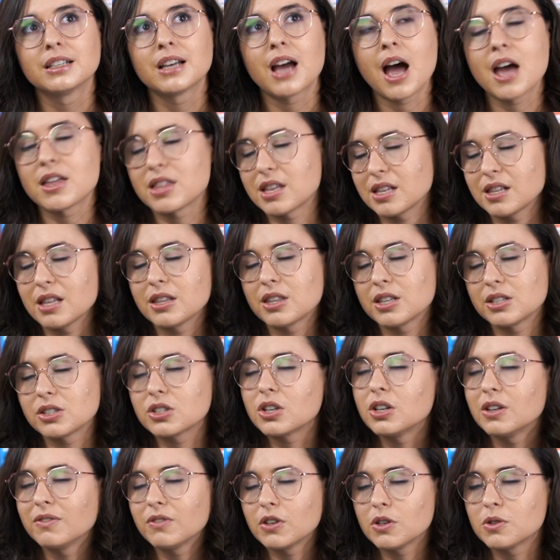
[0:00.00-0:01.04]
I think that this
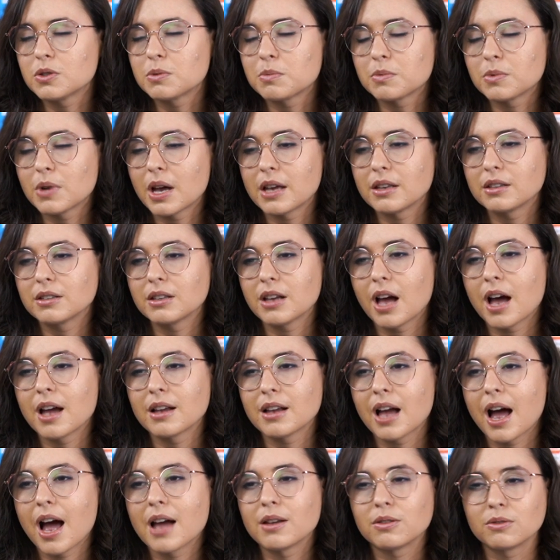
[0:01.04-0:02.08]
could have used,
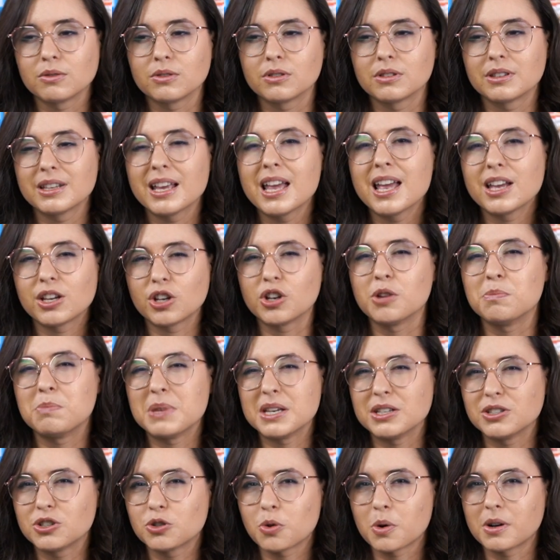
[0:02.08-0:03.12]
it could
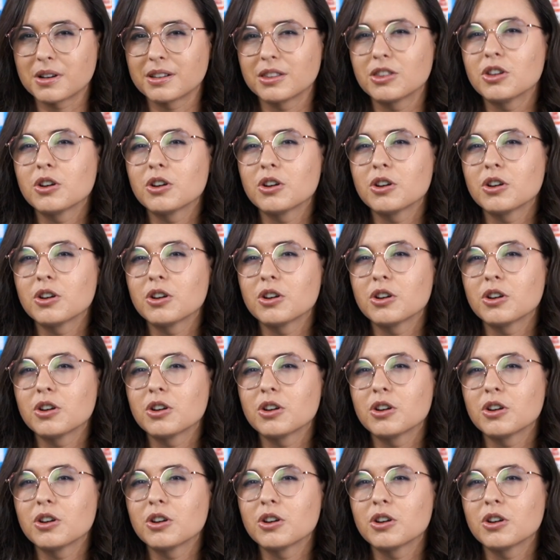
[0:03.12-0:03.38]
be shortened.